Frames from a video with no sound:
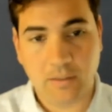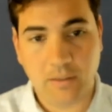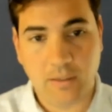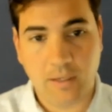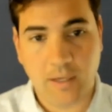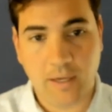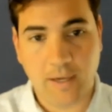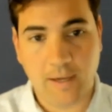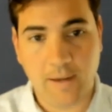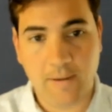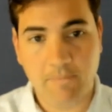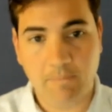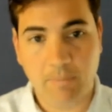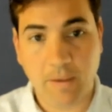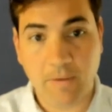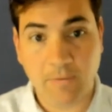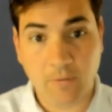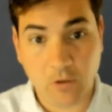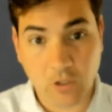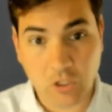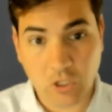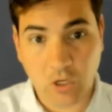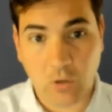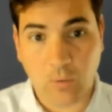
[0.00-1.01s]
Okay. If
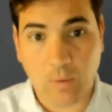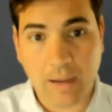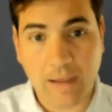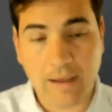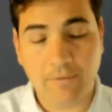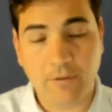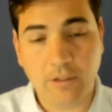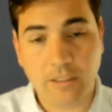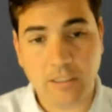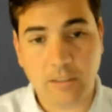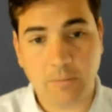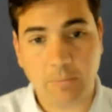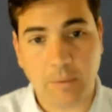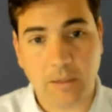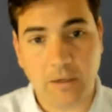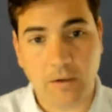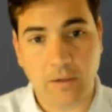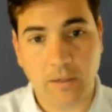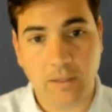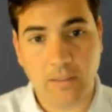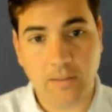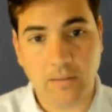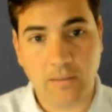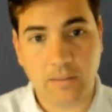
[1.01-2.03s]
you don't have
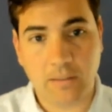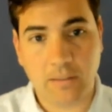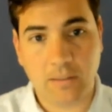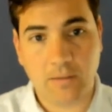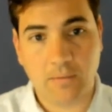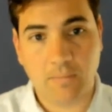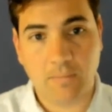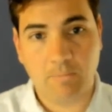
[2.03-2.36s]
experience,